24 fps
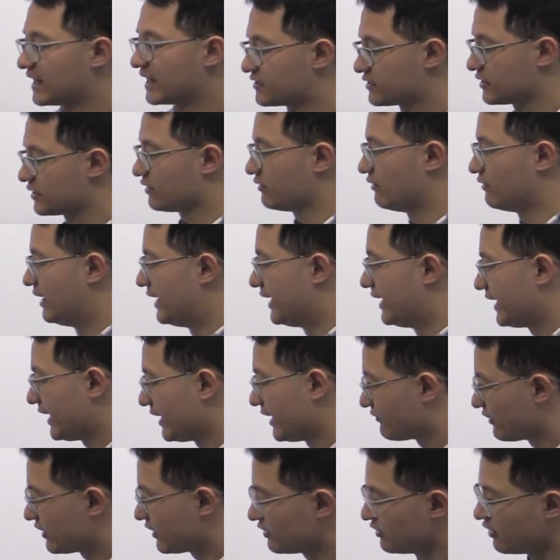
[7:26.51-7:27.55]
So
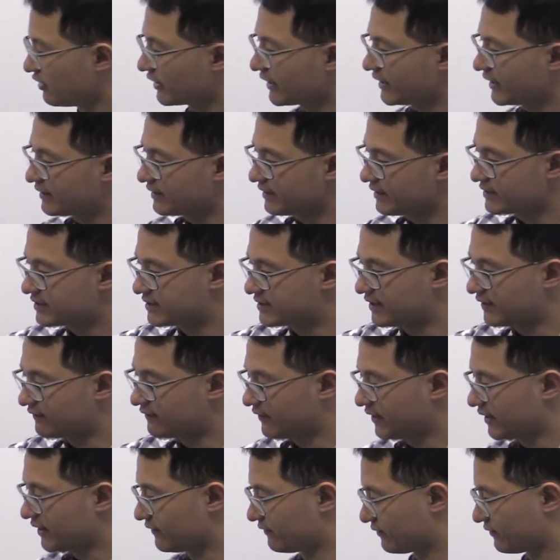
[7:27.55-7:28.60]
if we look at these
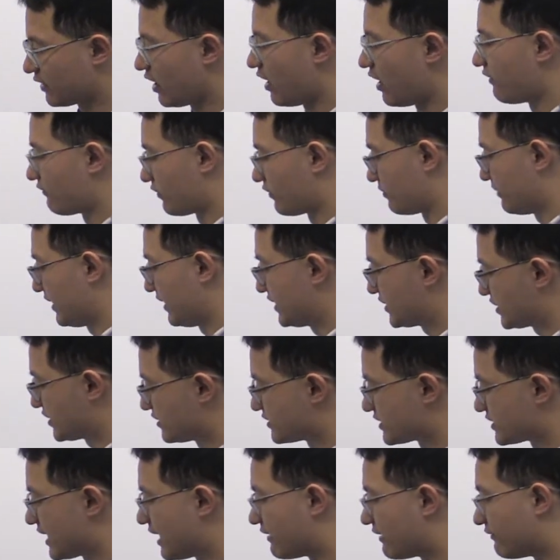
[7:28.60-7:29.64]
different
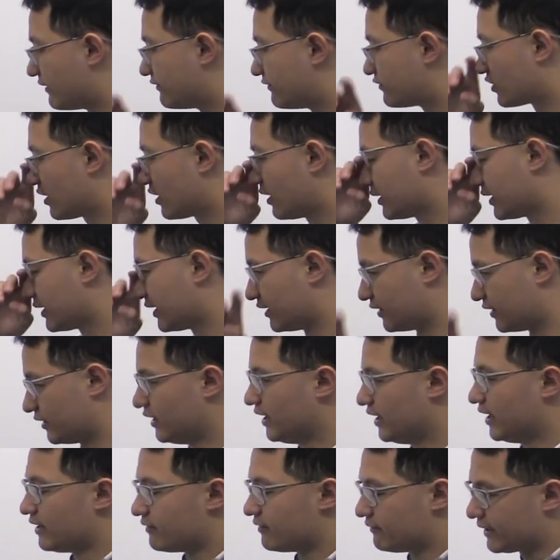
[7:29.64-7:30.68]
conformations that we've drawn
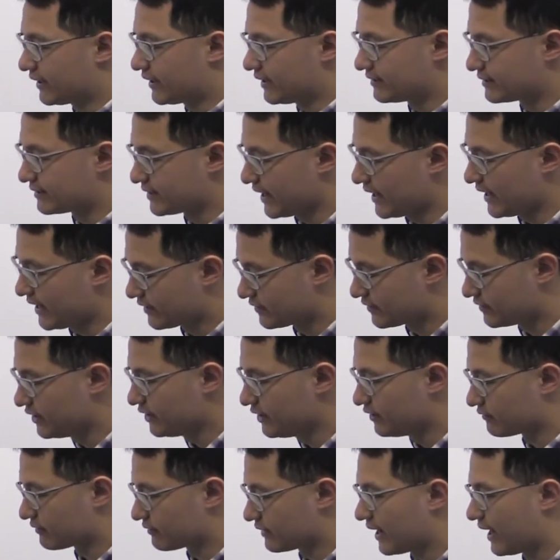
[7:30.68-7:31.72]
here, we can take
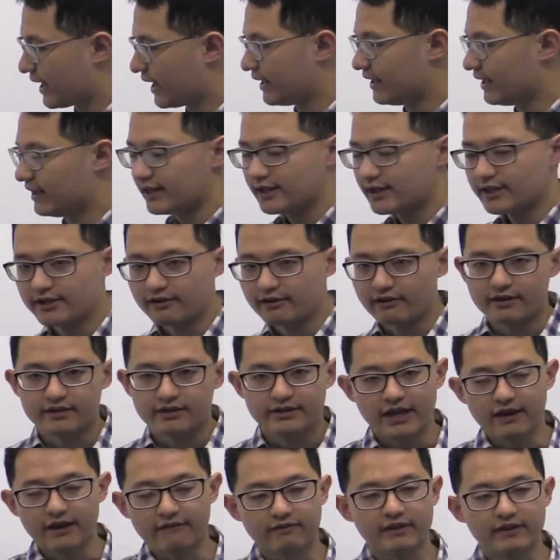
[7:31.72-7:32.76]
note that there are
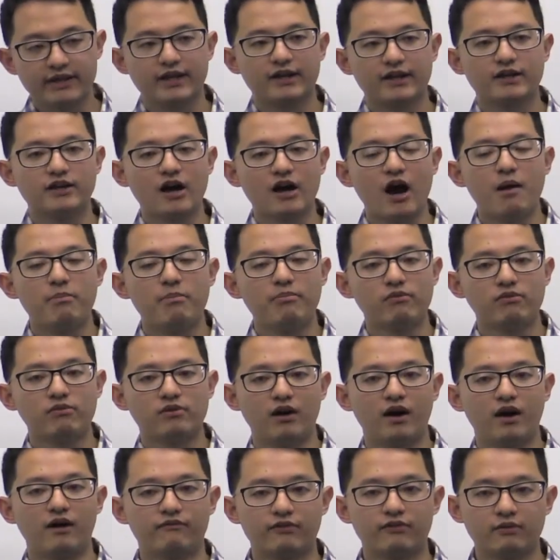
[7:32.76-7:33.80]
definitely a couple
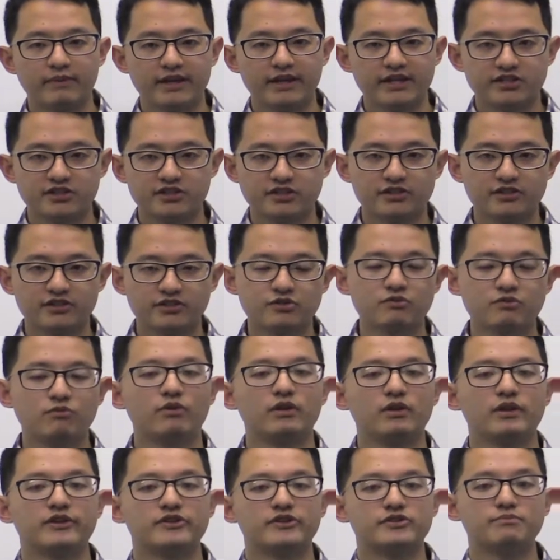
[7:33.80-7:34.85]
conformations
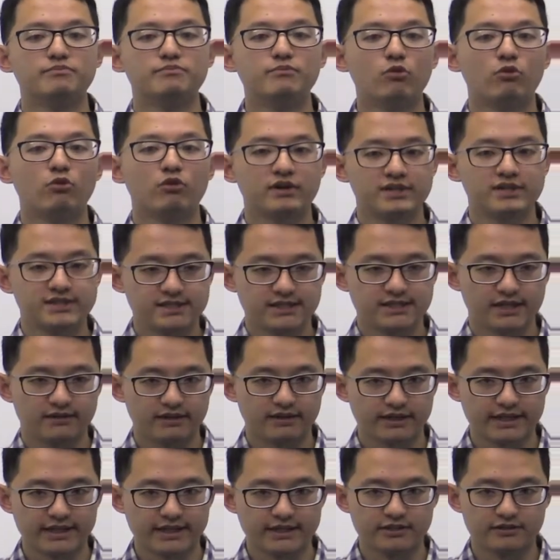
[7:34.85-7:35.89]
where there's more
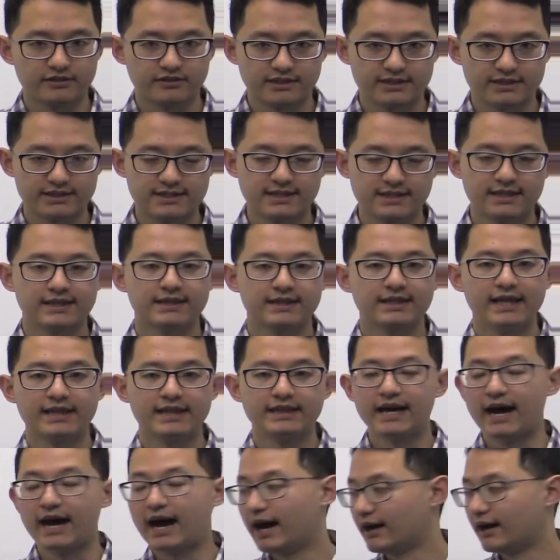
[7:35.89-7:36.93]
steric hindrance than
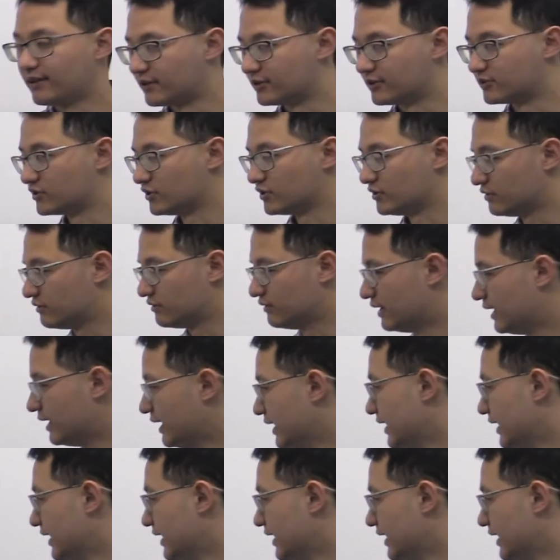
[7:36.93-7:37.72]
the other two.